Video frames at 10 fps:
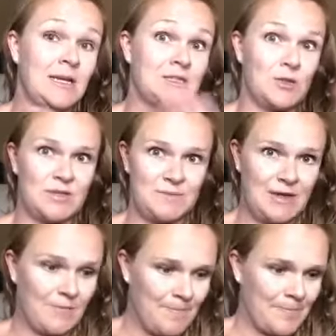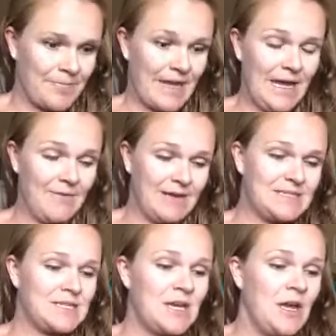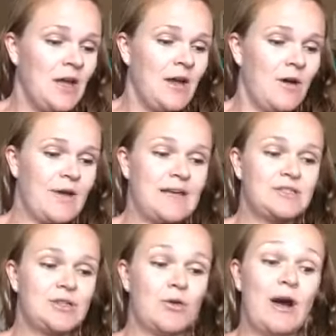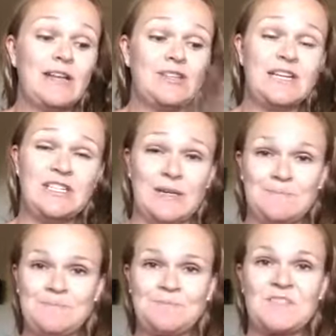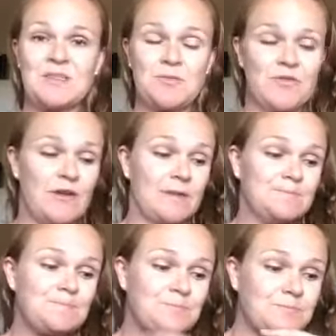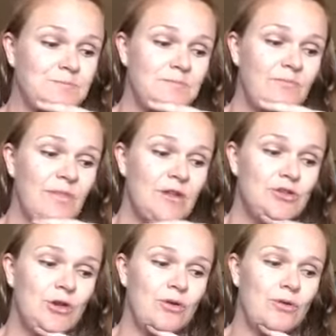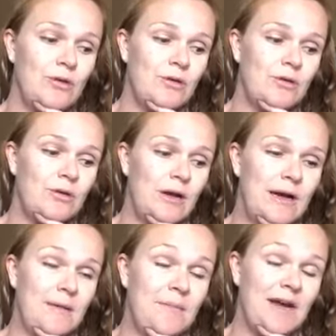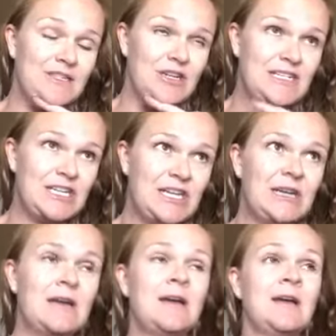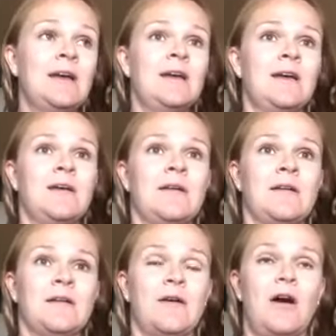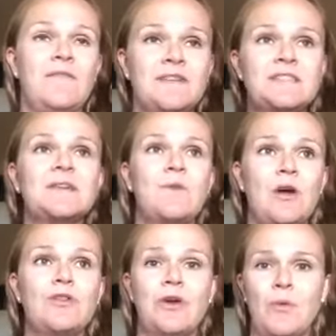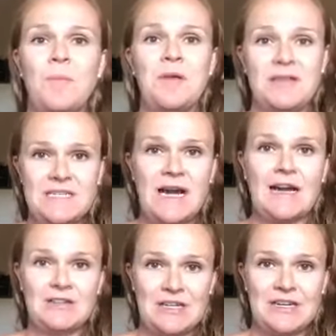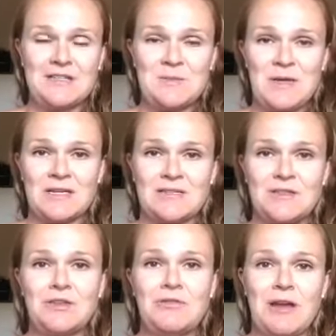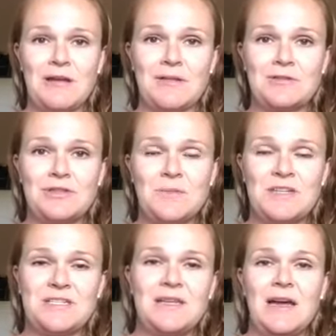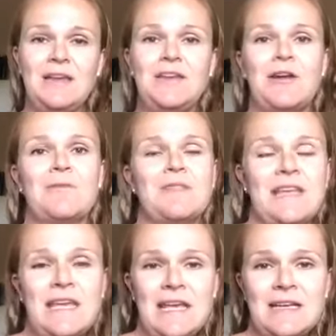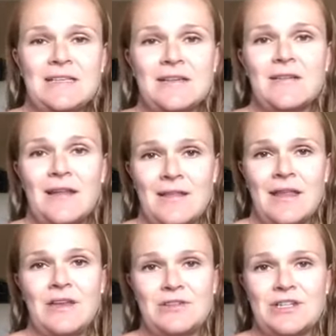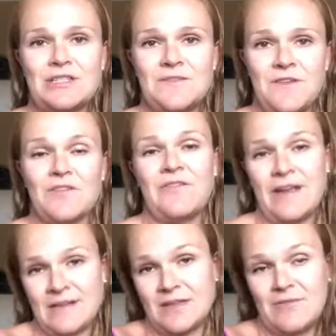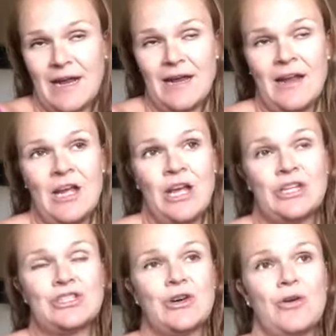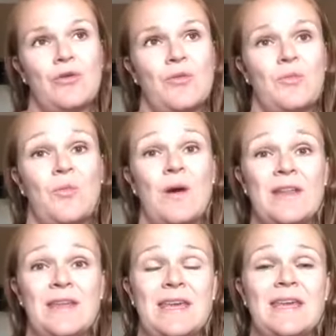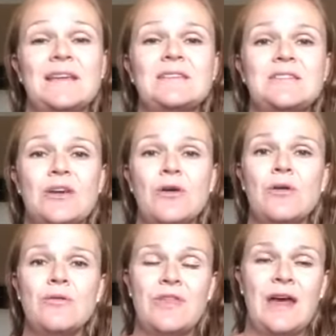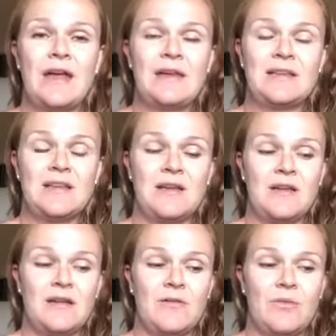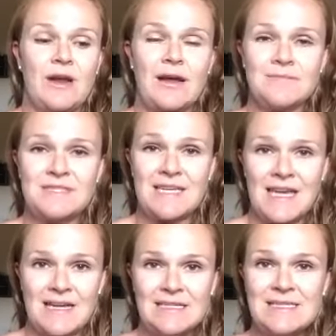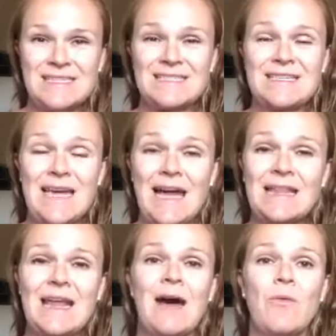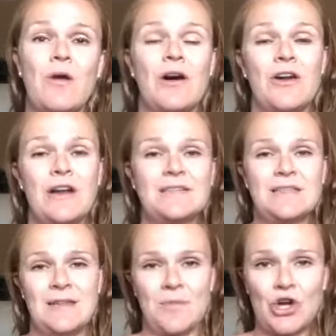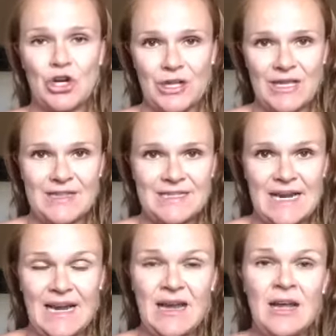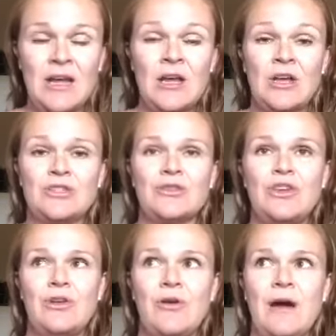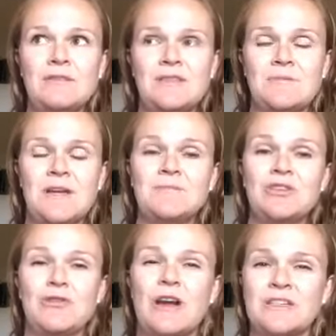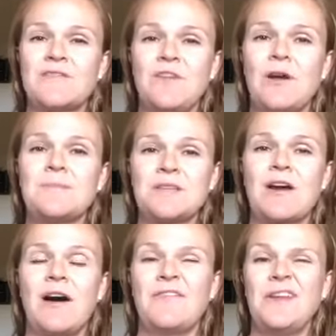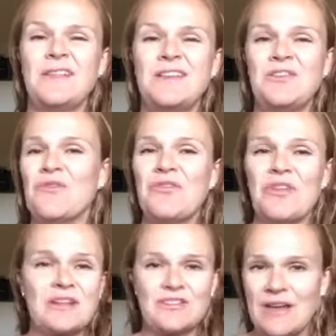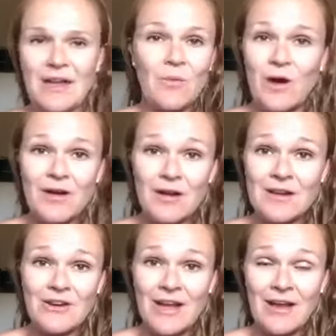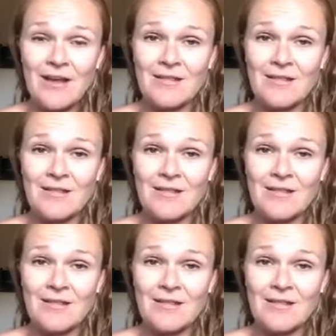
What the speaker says: So much better. Anyways, okay, so hydration. Let's move on. So hydration, obviously we all know what being dehydrated is because you get a little too much sun, you're out in the heat, and then you start to feel faint, right? So one of the keys though, that when it comes to kids, is get that water into them early in the day. So you know how sometimes you'll crush a few cups of coffee and then you don't feel like drinking water in your day?